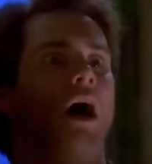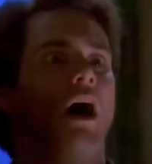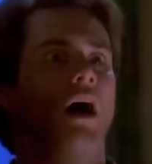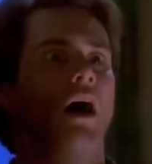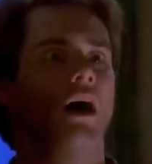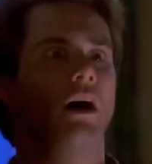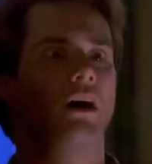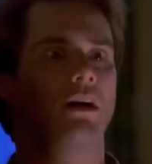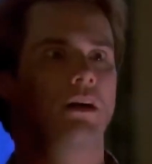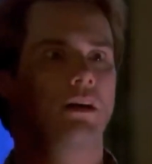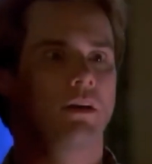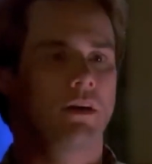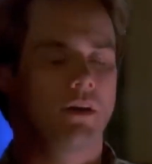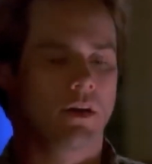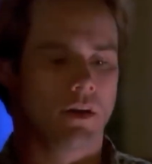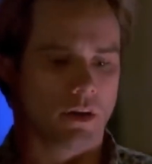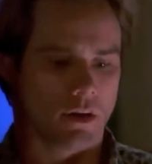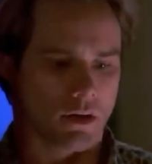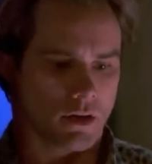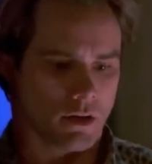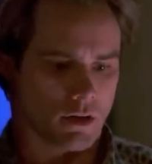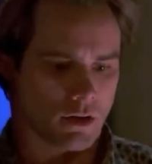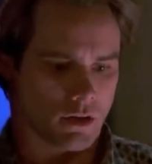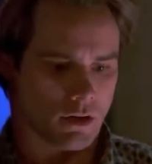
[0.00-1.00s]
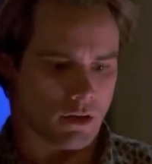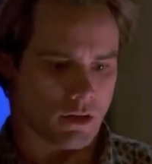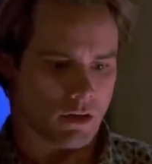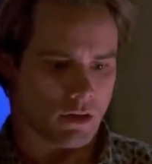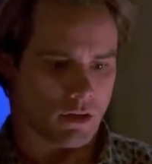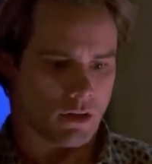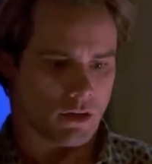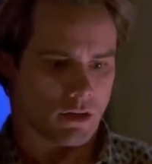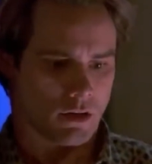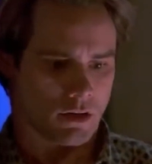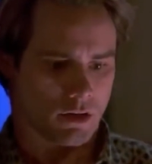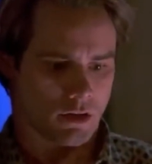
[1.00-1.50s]
roles are the
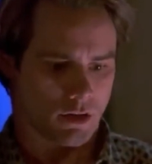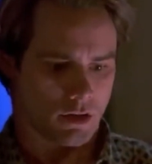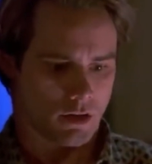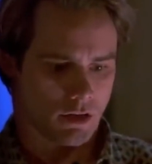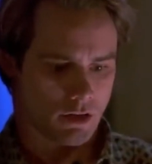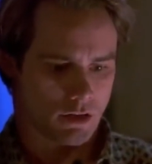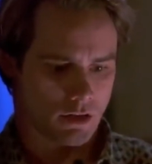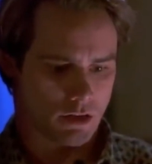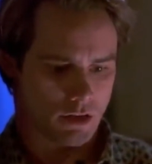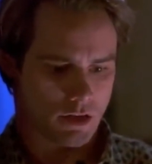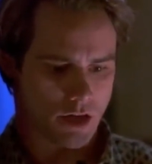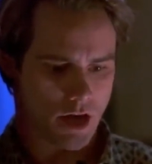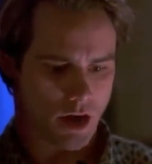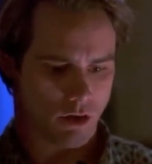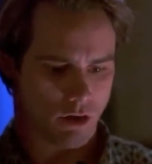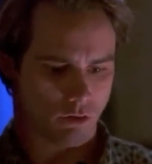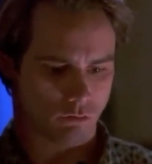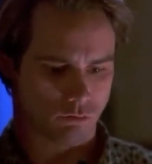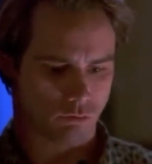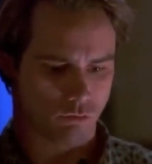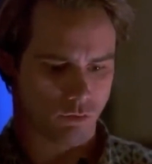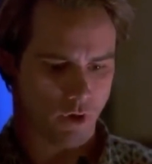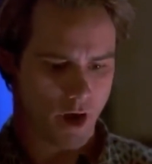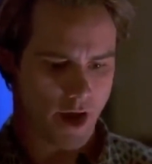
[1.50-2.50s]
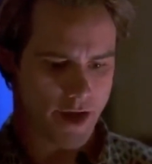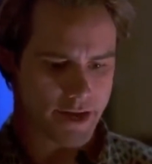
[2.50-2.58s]
nutter type of